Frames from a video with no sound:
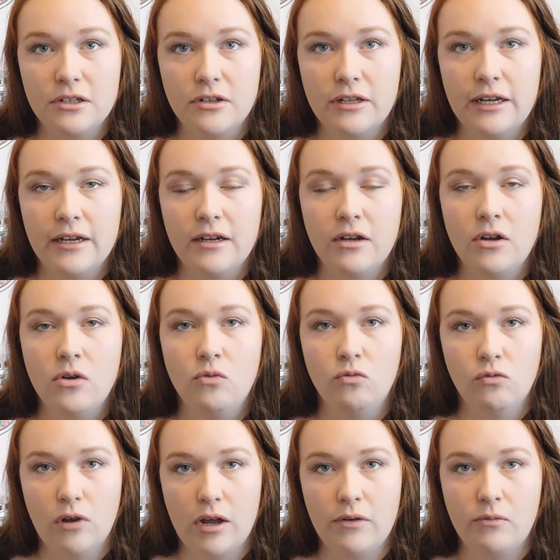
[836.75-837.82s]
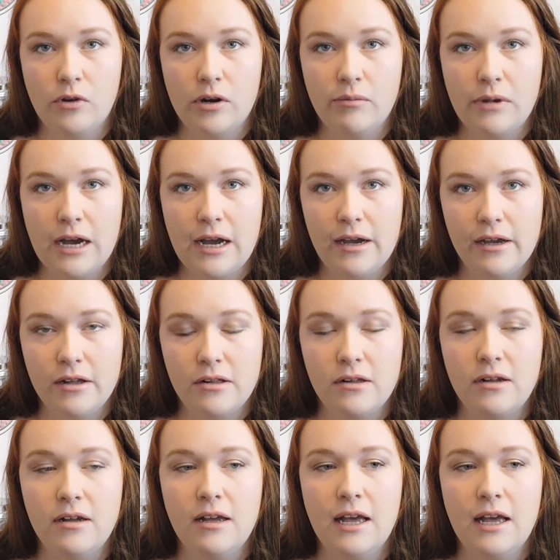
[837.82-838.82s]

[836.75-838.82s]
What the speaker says: So like run 1 mile